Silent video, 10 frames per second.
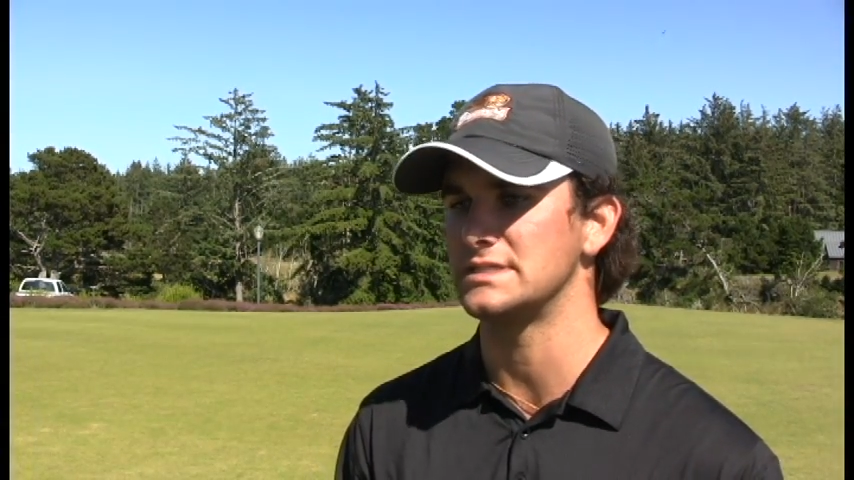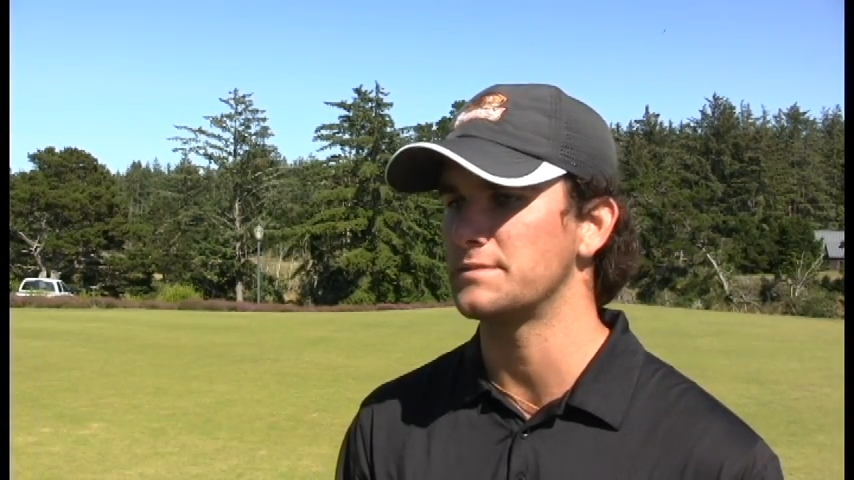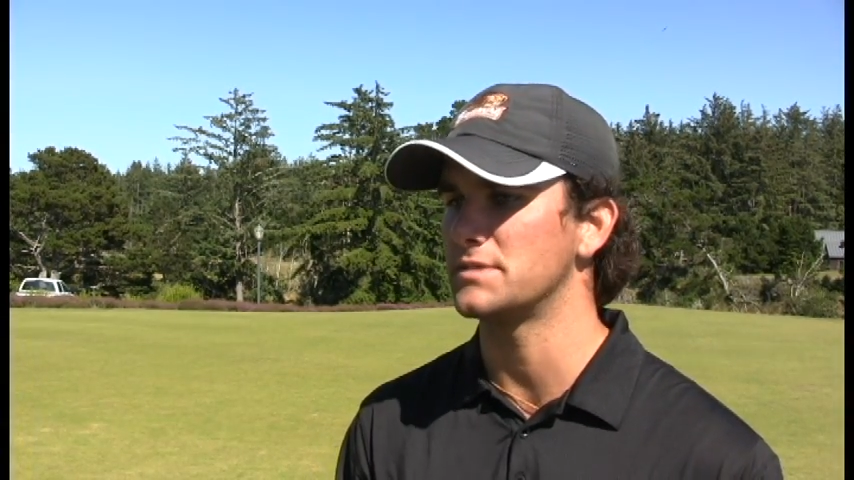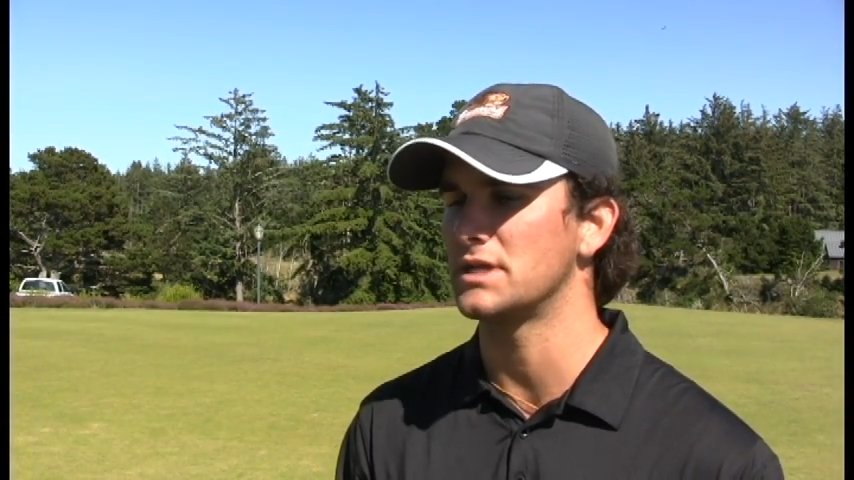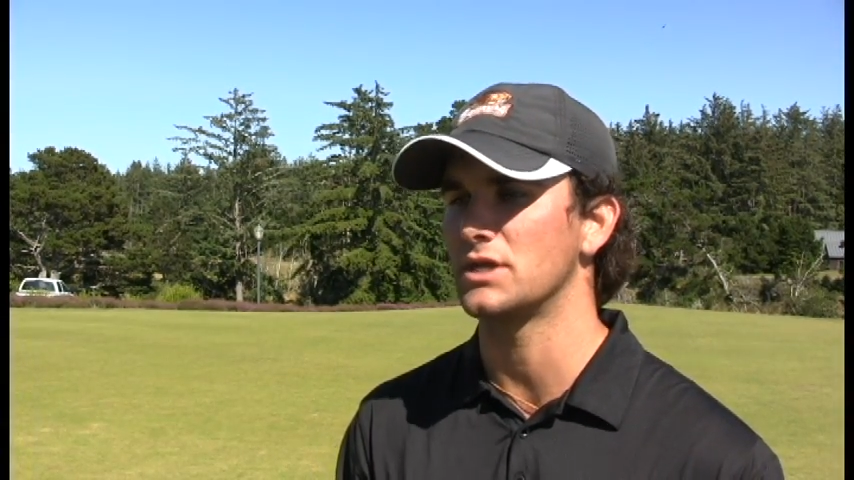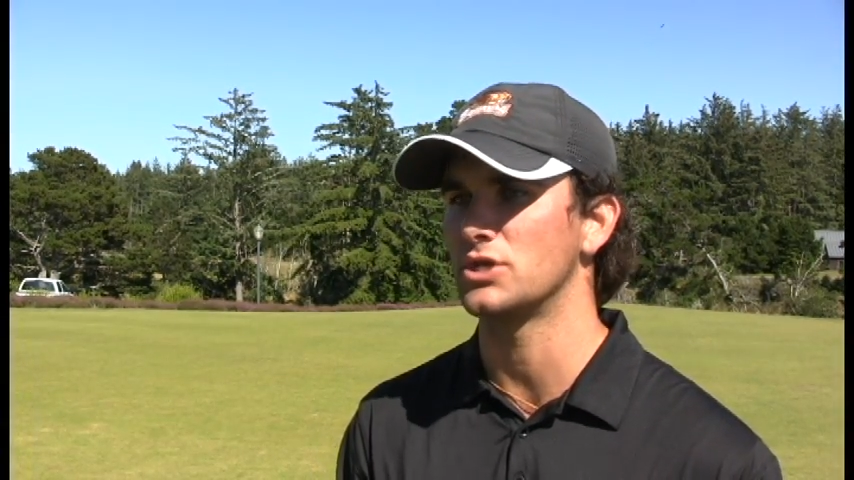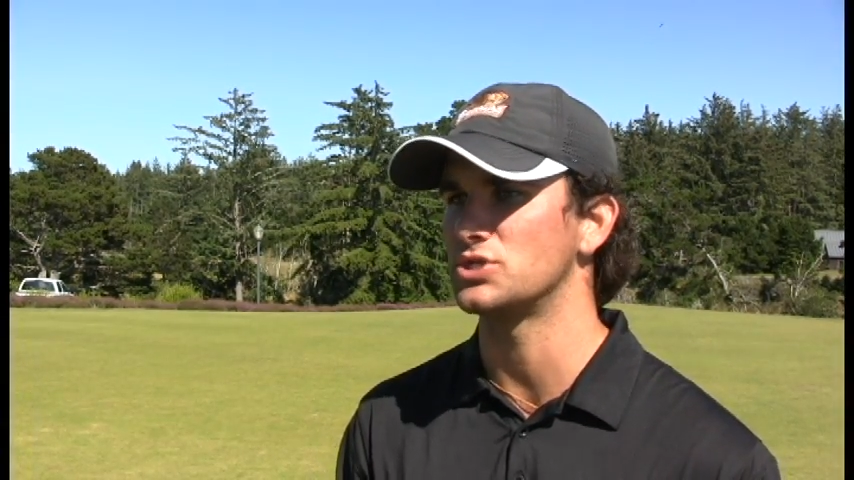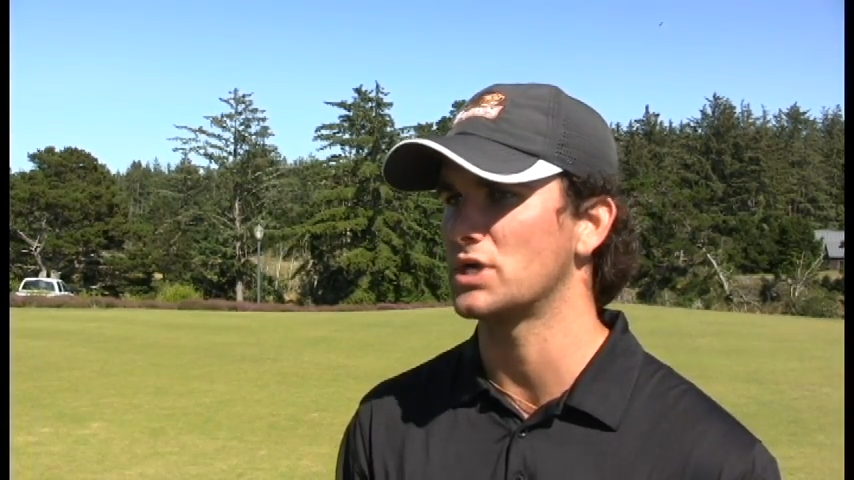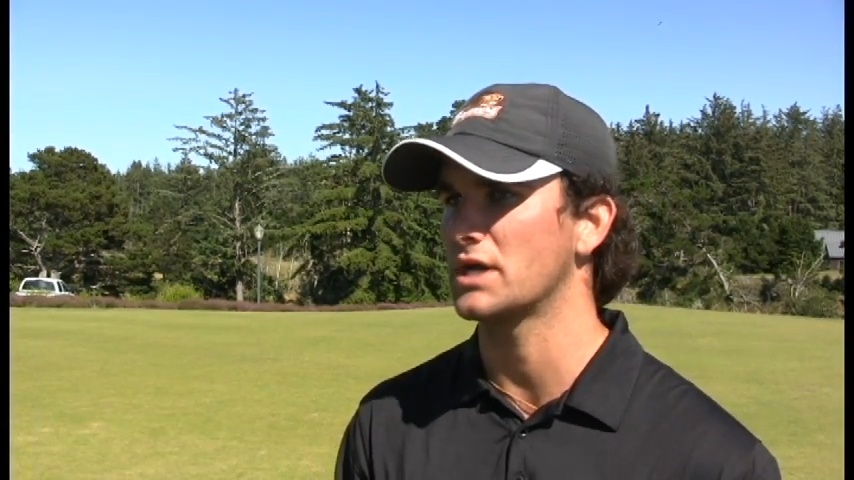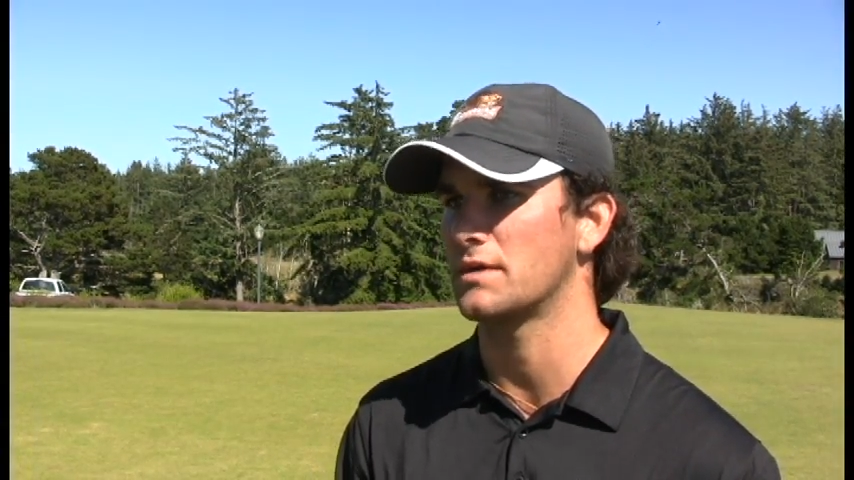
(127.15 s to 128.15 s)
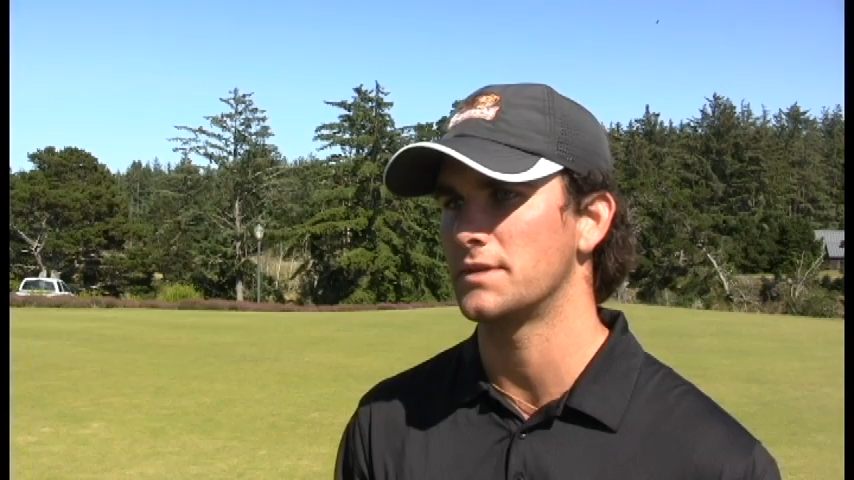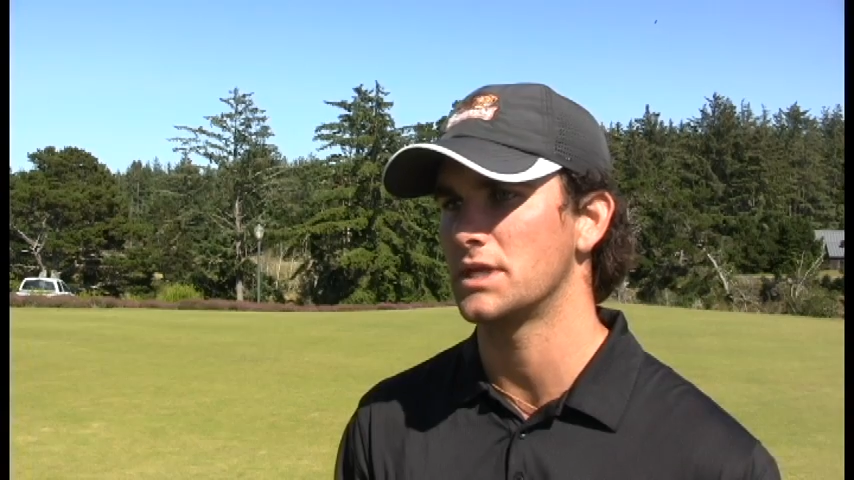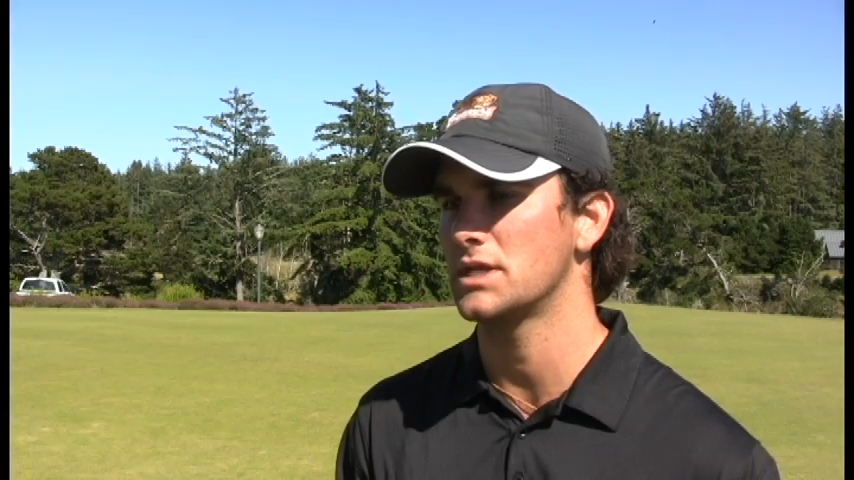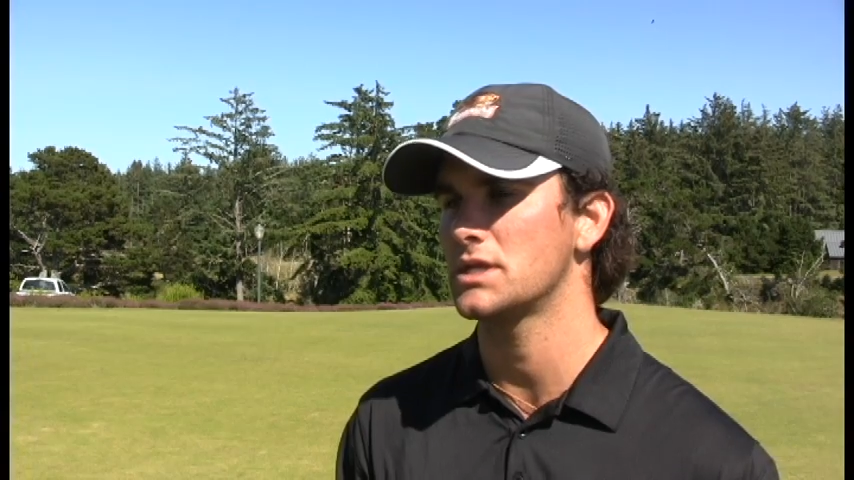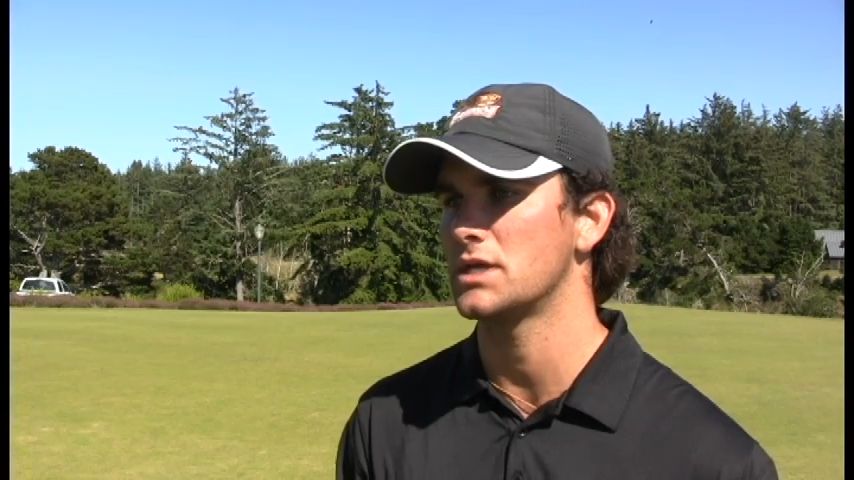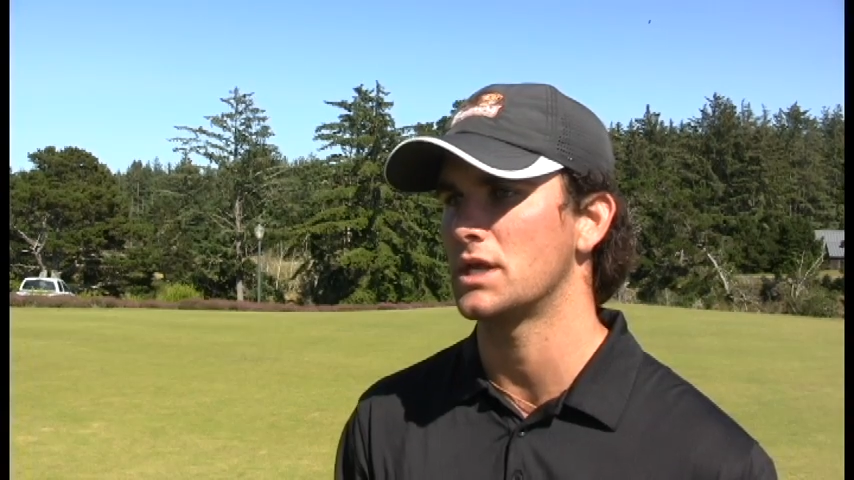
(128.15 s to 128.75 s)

deep and hit a good shot coming in,